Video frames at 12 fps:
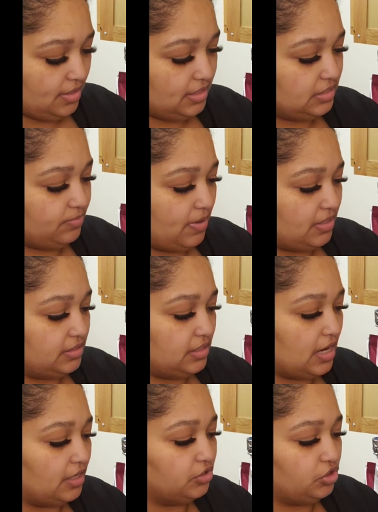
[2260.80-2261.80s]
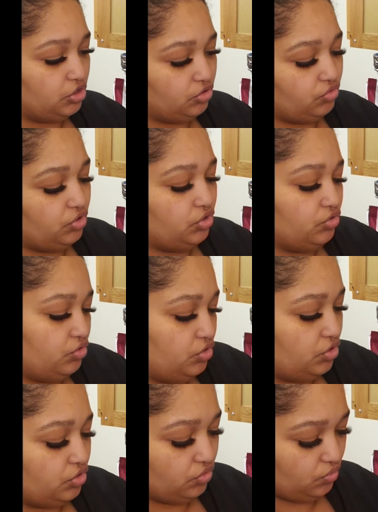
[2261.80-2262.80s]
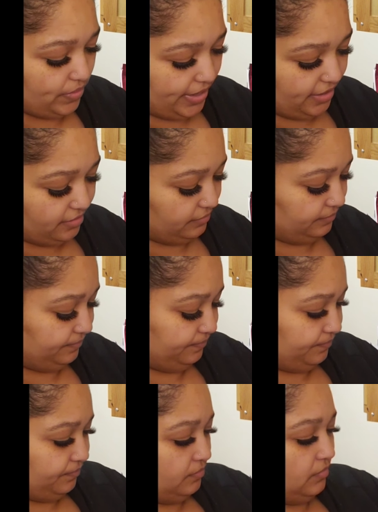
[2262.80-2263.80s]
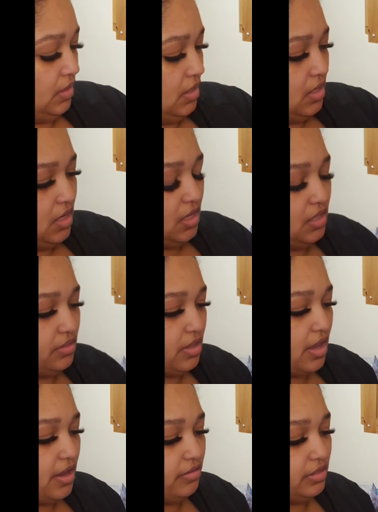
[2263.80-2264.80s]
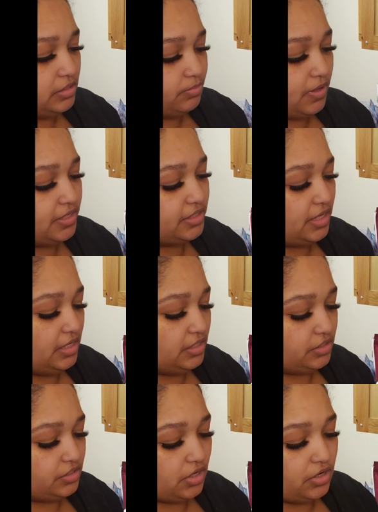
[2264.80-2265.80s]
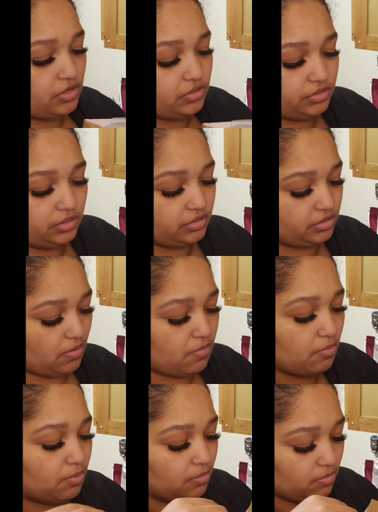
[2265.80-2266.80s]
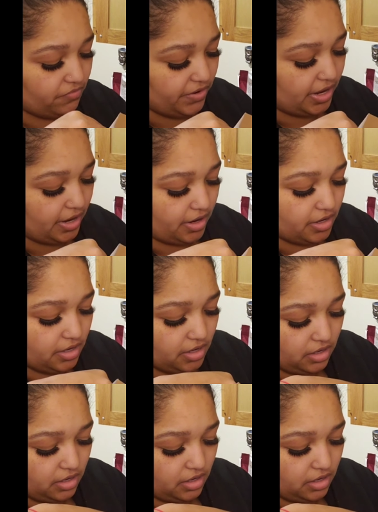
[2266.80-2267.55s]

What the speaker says: Space it out, chew, chew, chew, wait. And then these plates I need to start using, so I'm gonna put them over here.